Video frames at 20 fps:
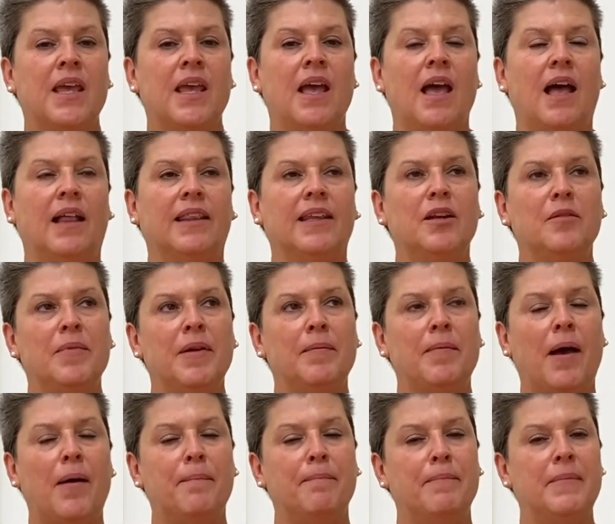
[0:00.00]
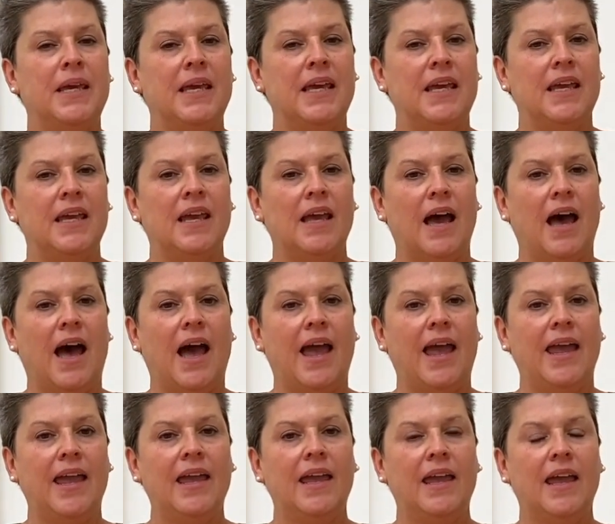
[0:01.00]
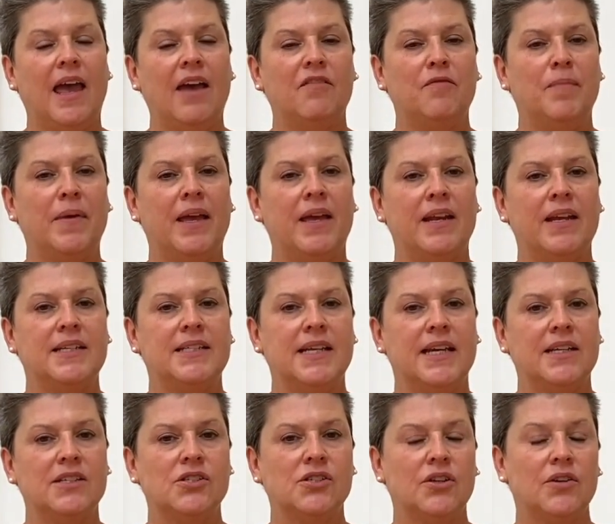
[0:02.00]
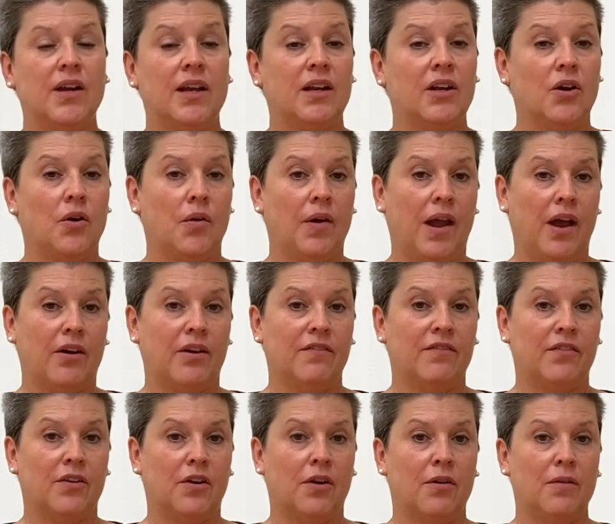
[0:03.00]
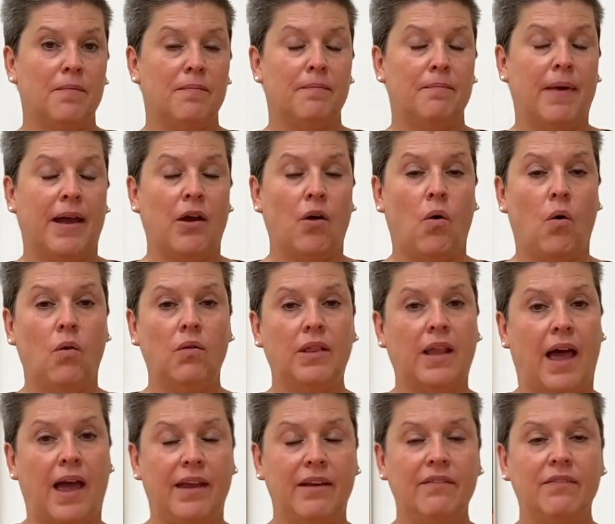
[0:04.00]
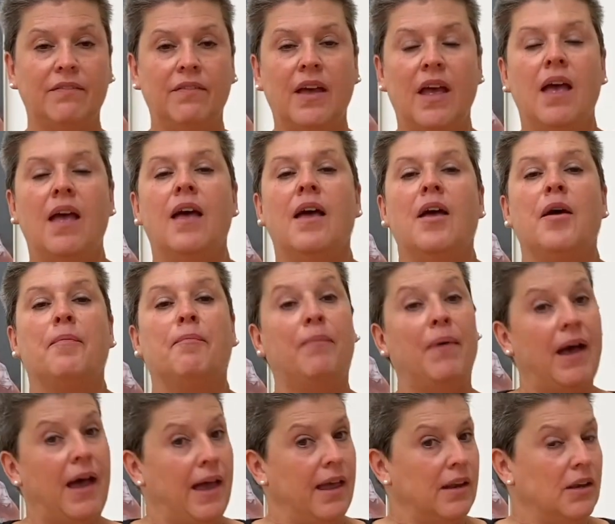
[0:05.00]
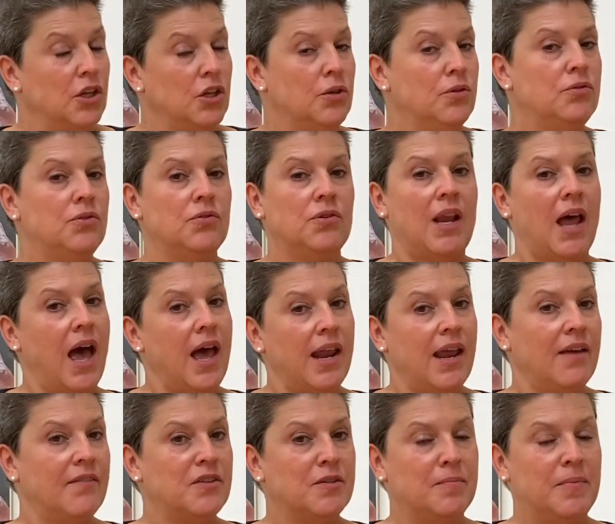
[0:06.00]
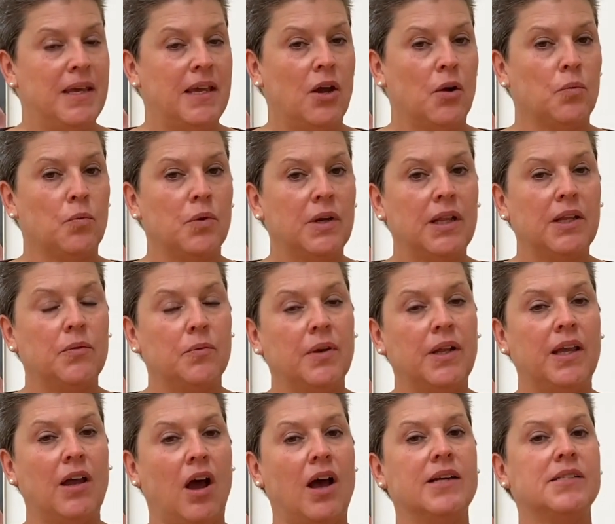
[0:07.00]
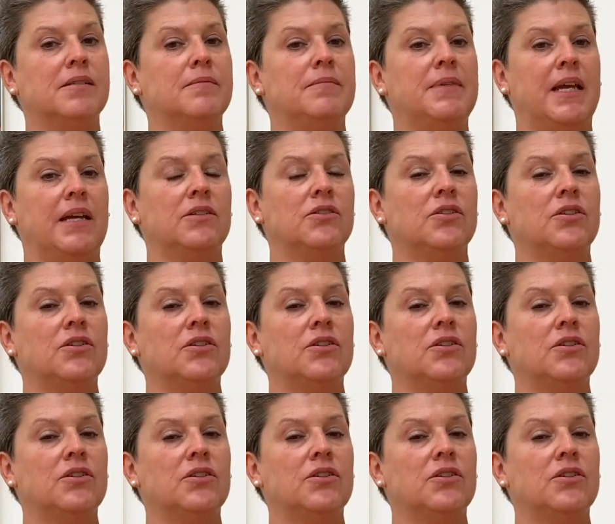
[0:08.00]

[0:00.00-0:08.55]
A little bit about me, I have been a dancer and a choreographer my whole life, but you do not have to be a really, really awesome dancer